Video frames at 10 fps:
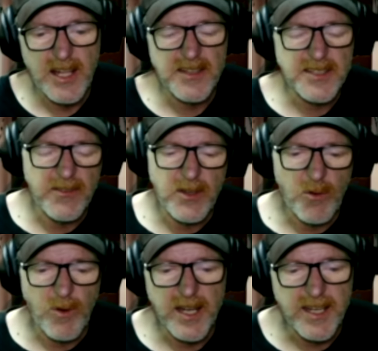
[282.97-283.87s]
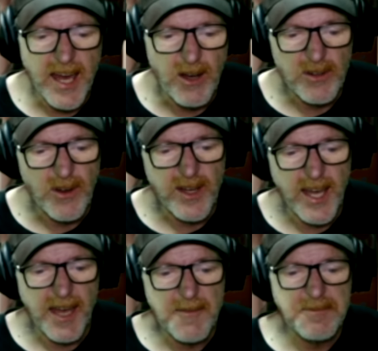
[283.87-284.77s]
Let's give you a rundown,
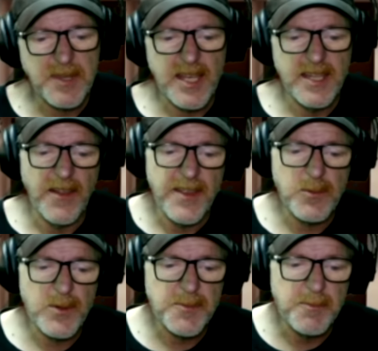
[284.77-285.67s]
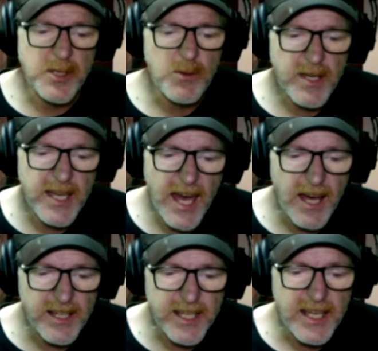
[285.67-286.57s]
okay? Now, this was Butte
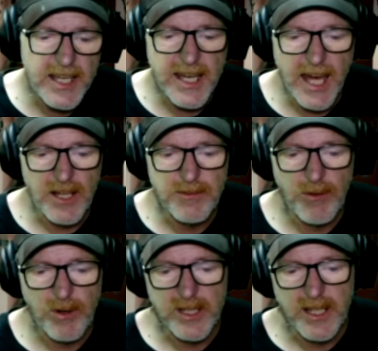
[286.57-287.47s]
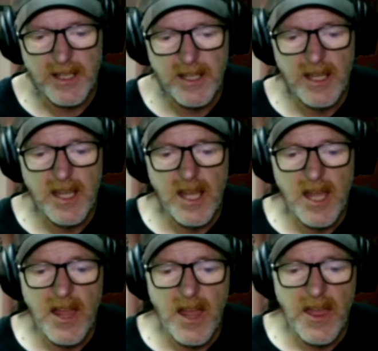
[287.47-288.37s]
County, California.
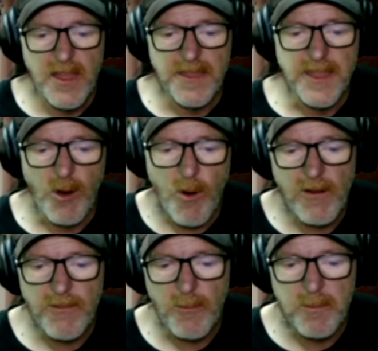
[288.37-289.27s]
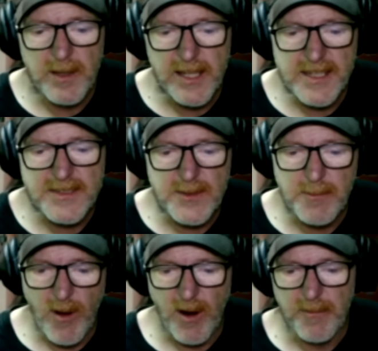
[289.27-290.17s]
The Oroville Police
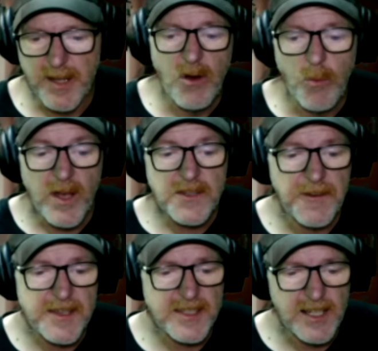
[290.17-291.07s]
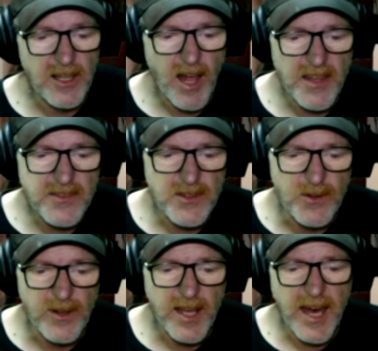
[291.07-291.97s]
Department was facing a
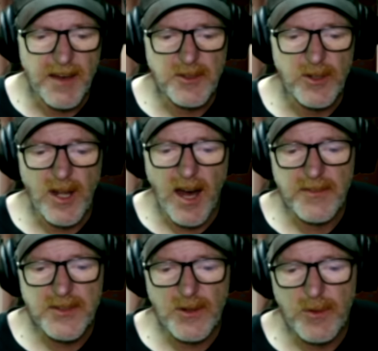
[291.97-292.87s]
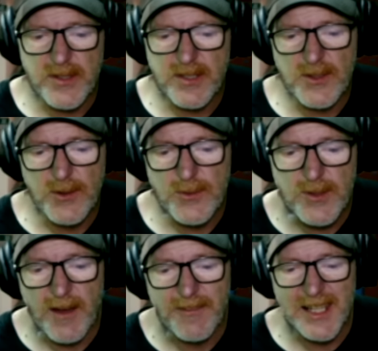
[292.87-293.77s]
lawsuit after an officer was accused
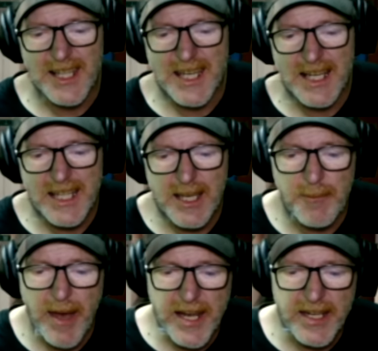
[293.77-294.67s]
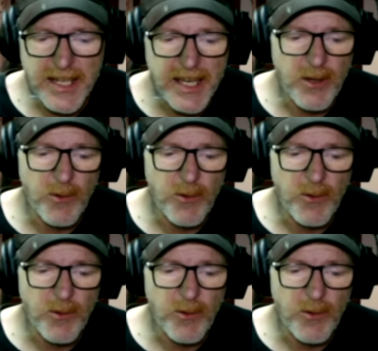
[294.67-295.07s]
of illegally abandoning an